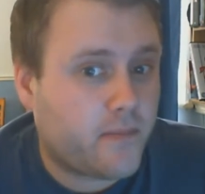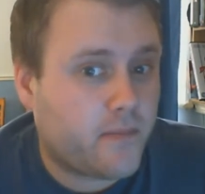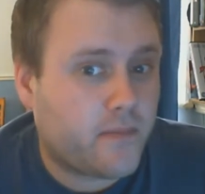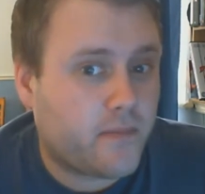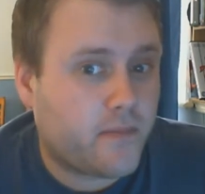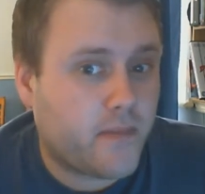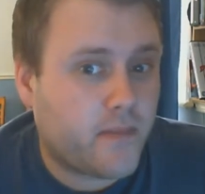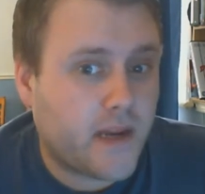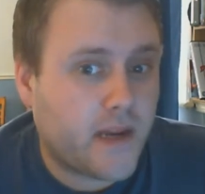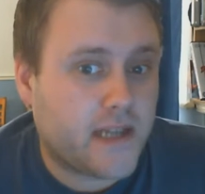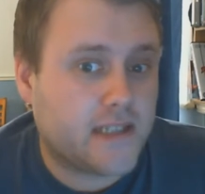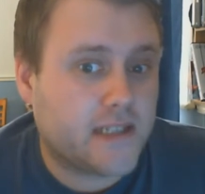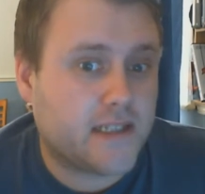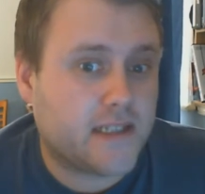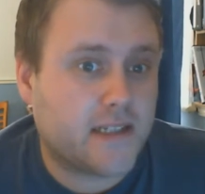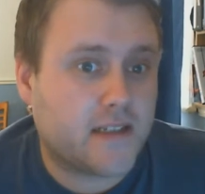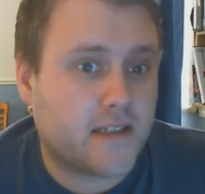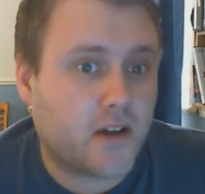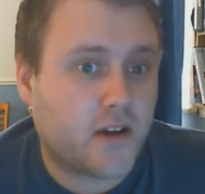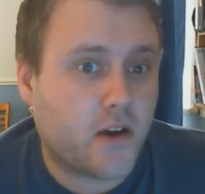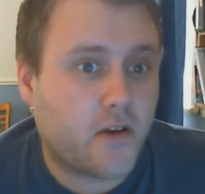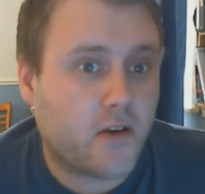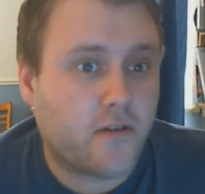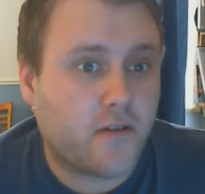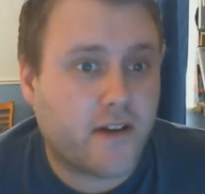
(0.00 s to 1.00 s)
being as
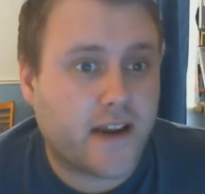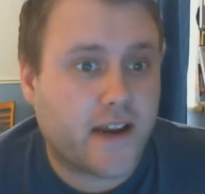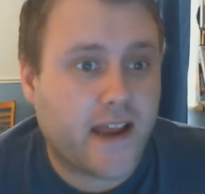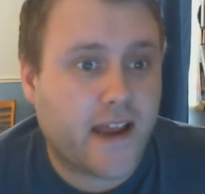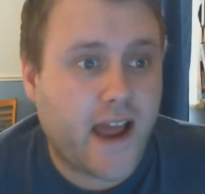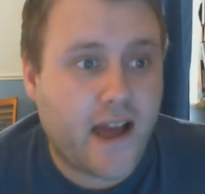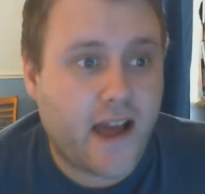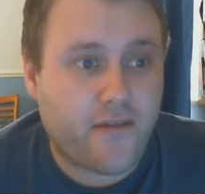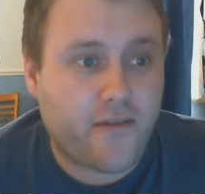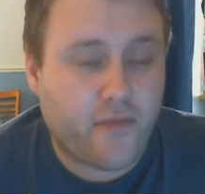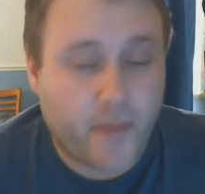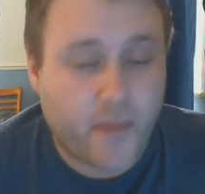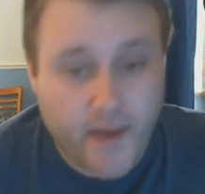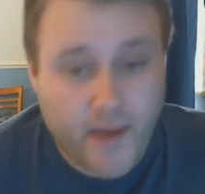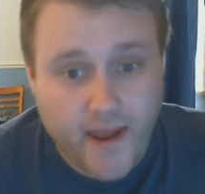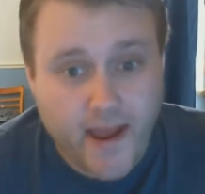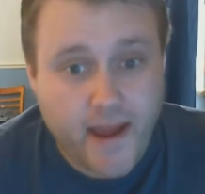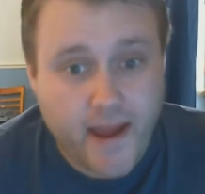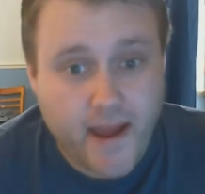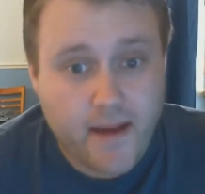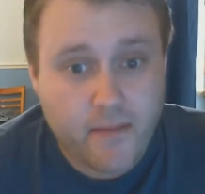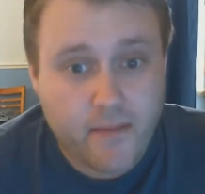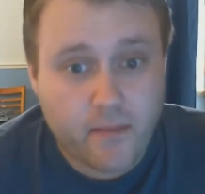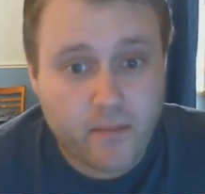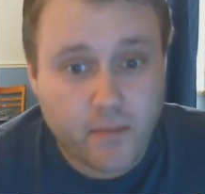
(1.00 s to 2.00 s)
I already have a
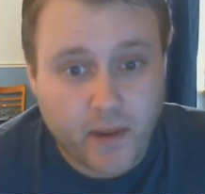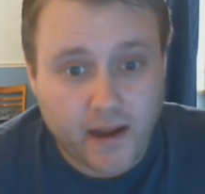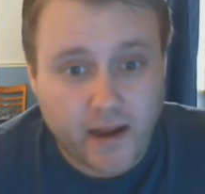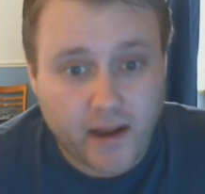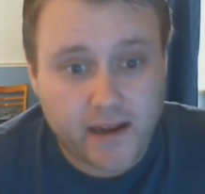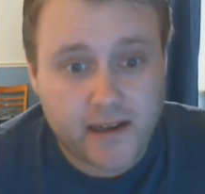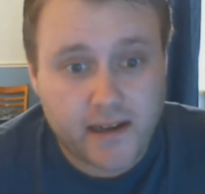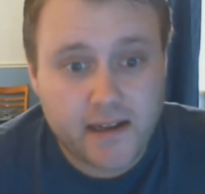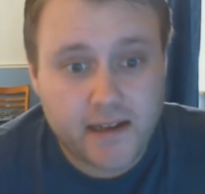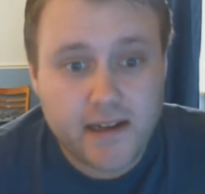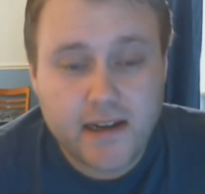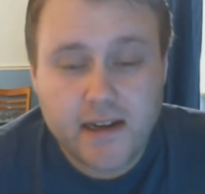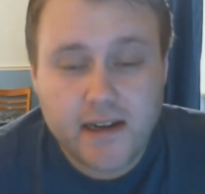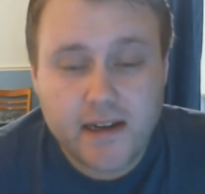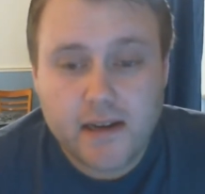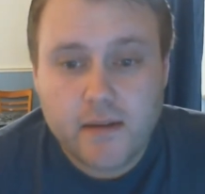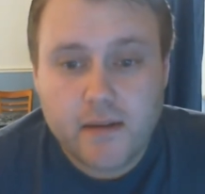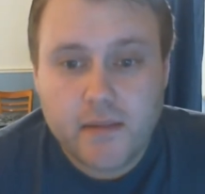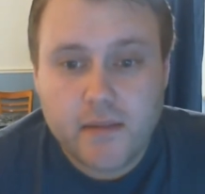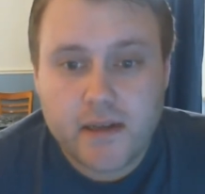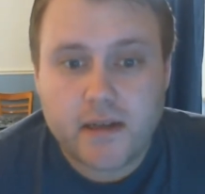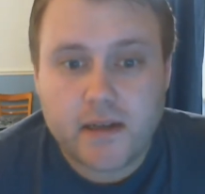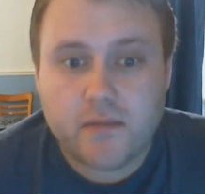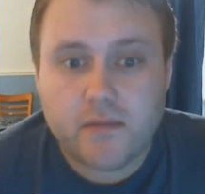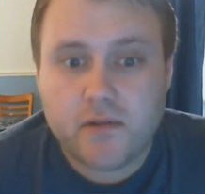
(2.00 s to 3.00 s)
pair, but
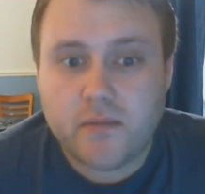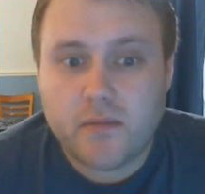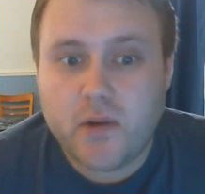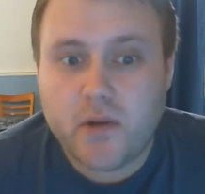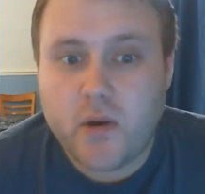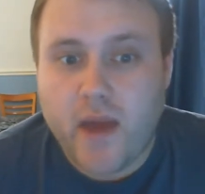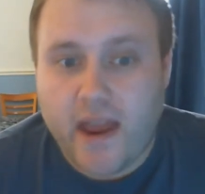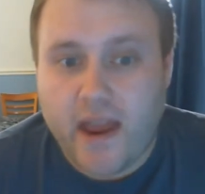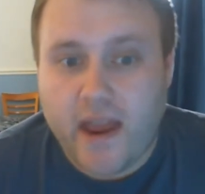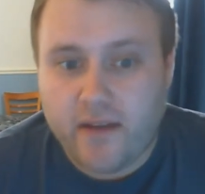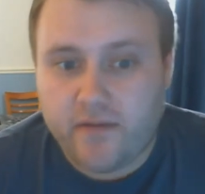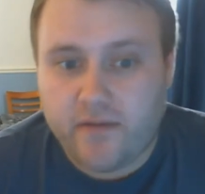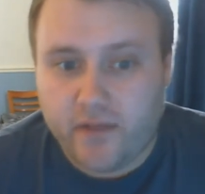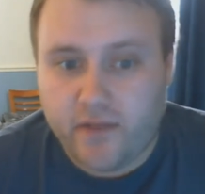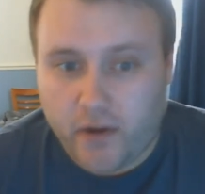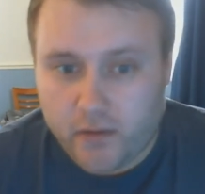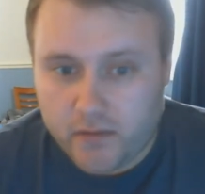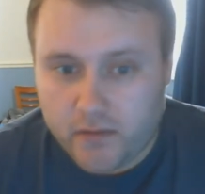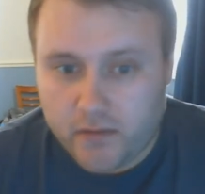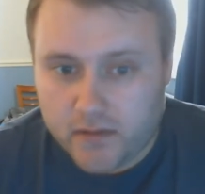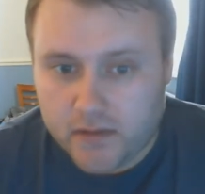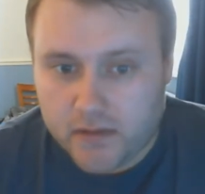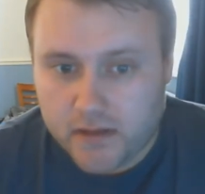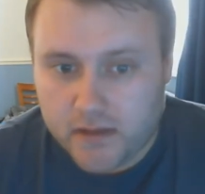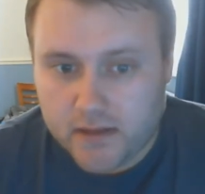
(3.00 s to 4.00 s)
picked up some new
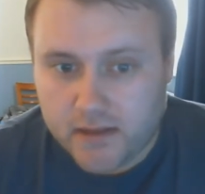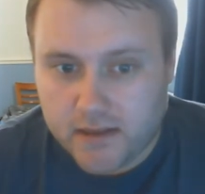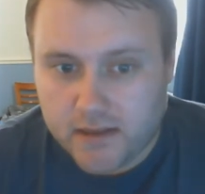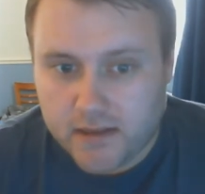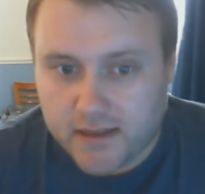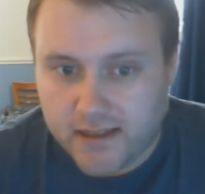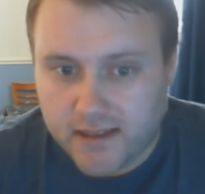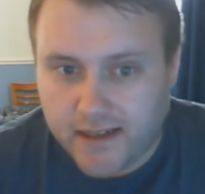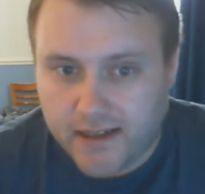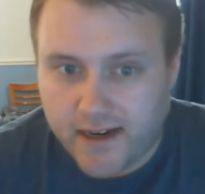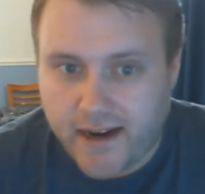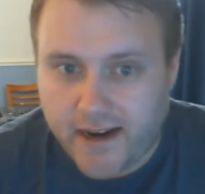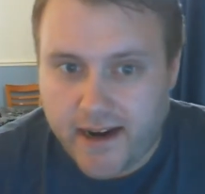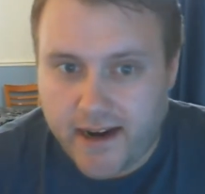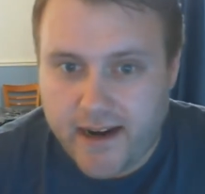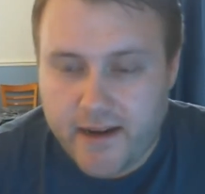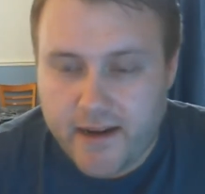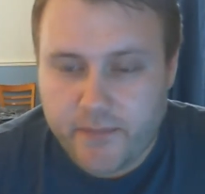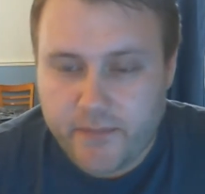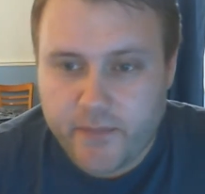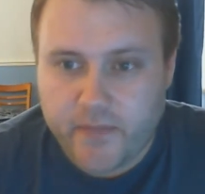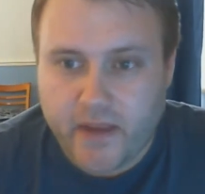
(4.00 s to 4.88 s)
headphones today.